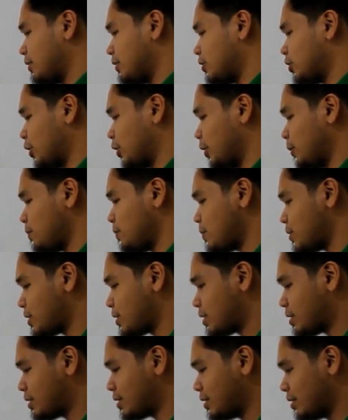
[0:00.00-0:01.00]

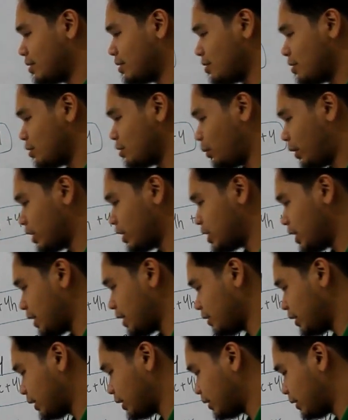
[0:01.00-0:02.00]
terms. You can see
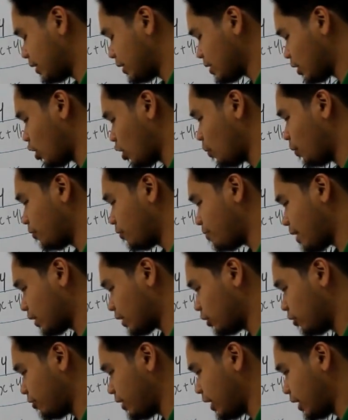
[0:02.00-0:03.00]
here that there's a common
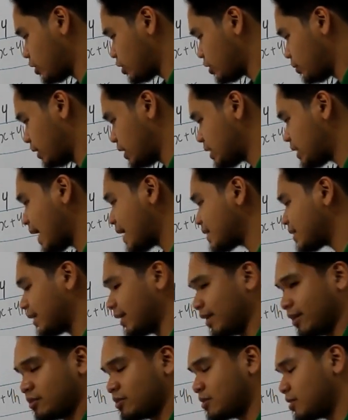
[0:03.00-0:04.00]
factor of h. This has an
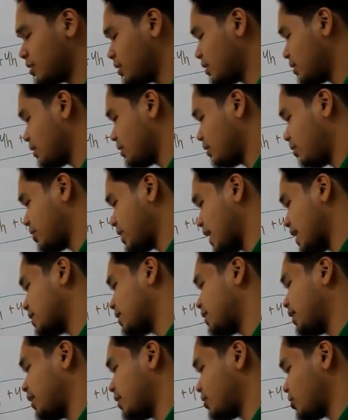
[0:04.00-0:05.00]
h. This has
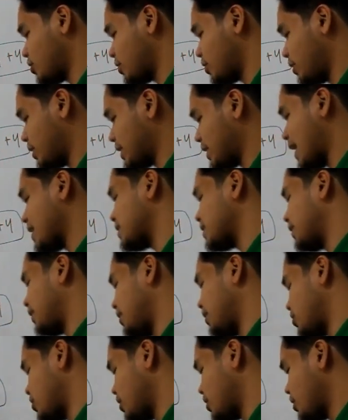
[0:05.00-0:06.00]
an h. This has an
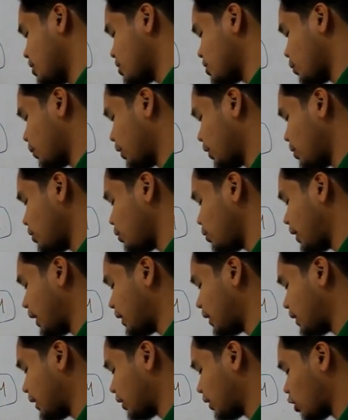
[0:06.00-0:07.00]
h. So we're going to
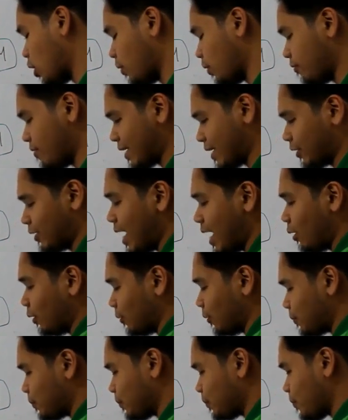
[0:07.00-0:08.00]
get that common factor
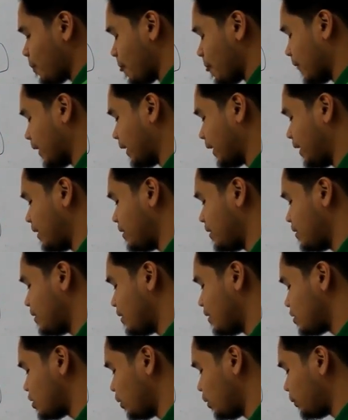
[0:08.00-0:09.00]
out. Okay.
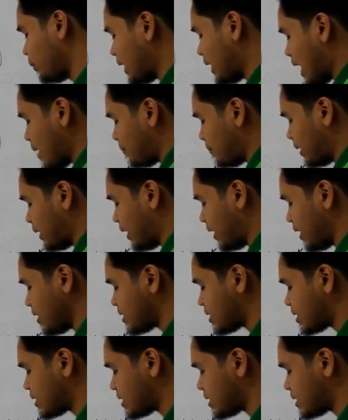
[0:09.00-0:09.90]
So what will happen is